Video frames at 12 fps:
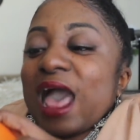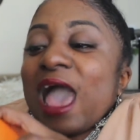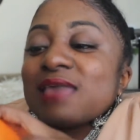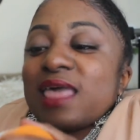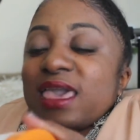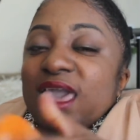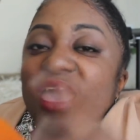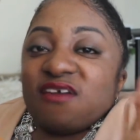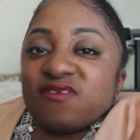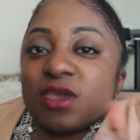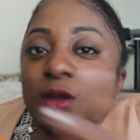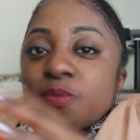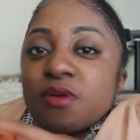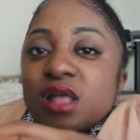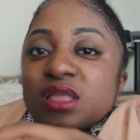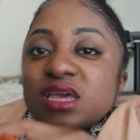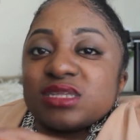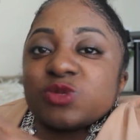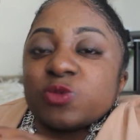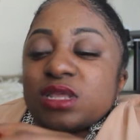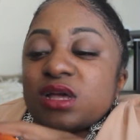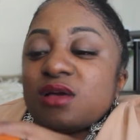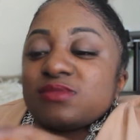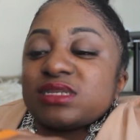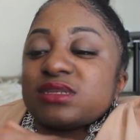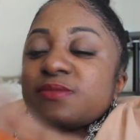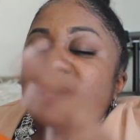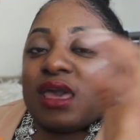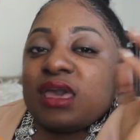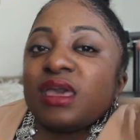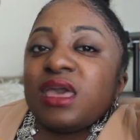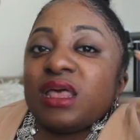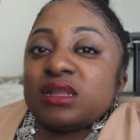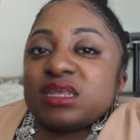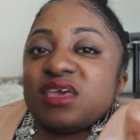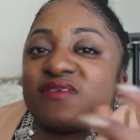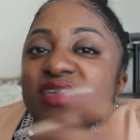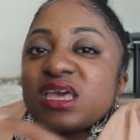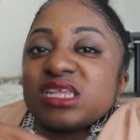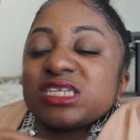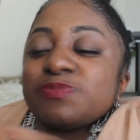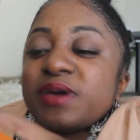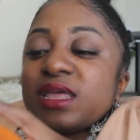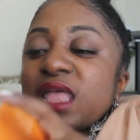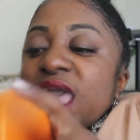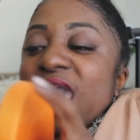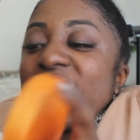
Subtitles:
I like heavier products when it comes to my leave-ins, but